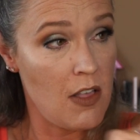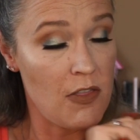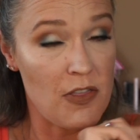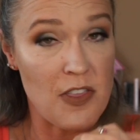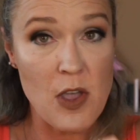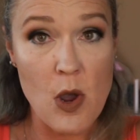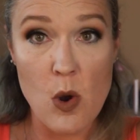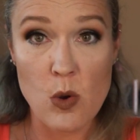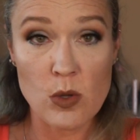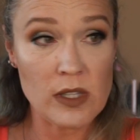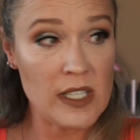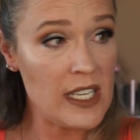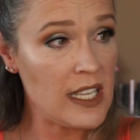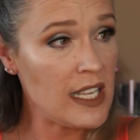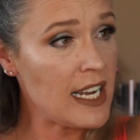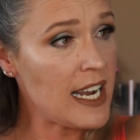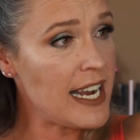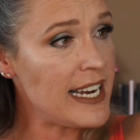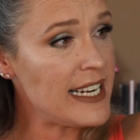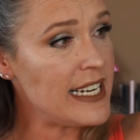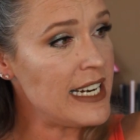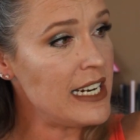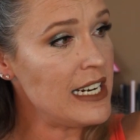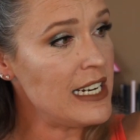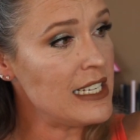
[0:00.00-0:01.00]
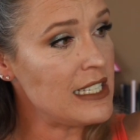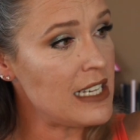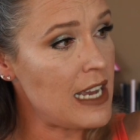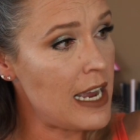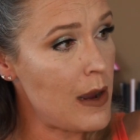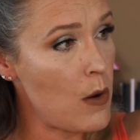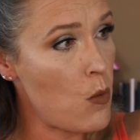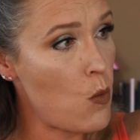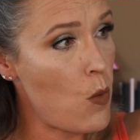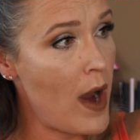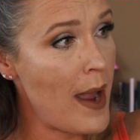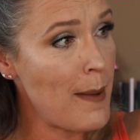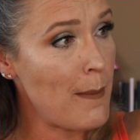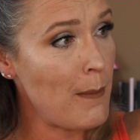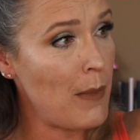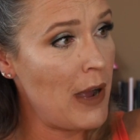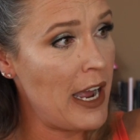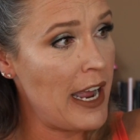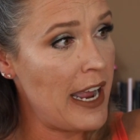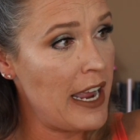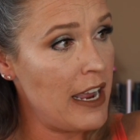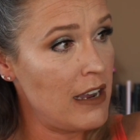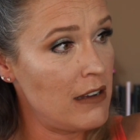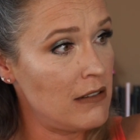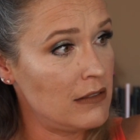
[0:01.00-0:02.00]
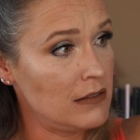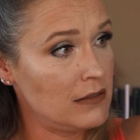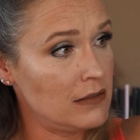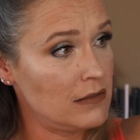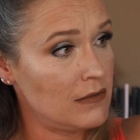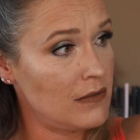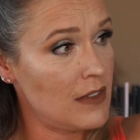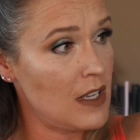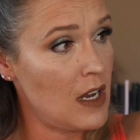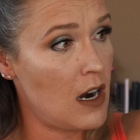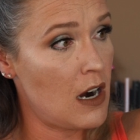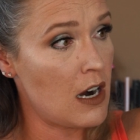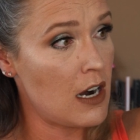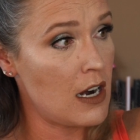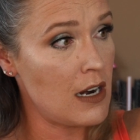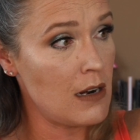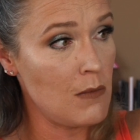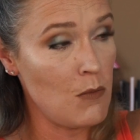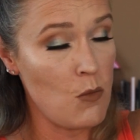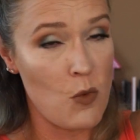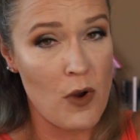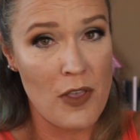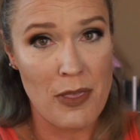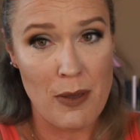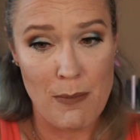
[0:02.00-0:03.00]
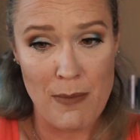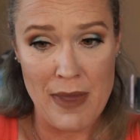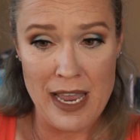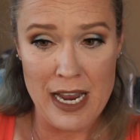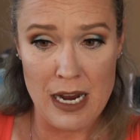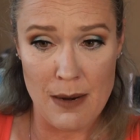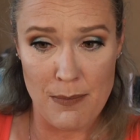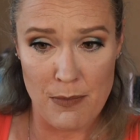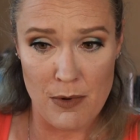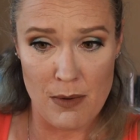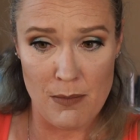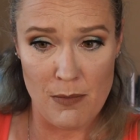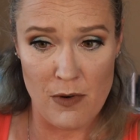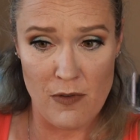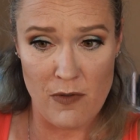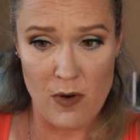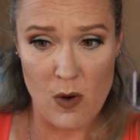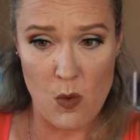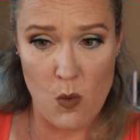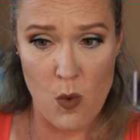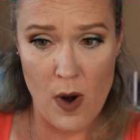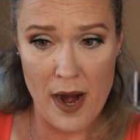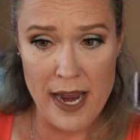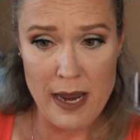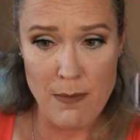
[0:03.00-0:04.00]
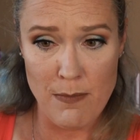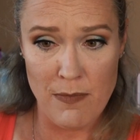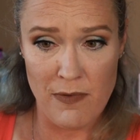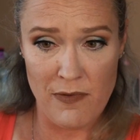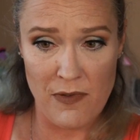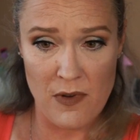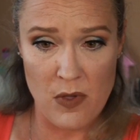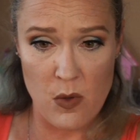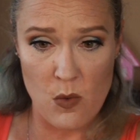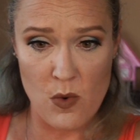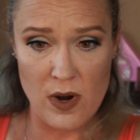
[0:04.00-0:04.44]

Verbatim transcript: The only thing I did is I wet my arm with a makeup remover wipe for the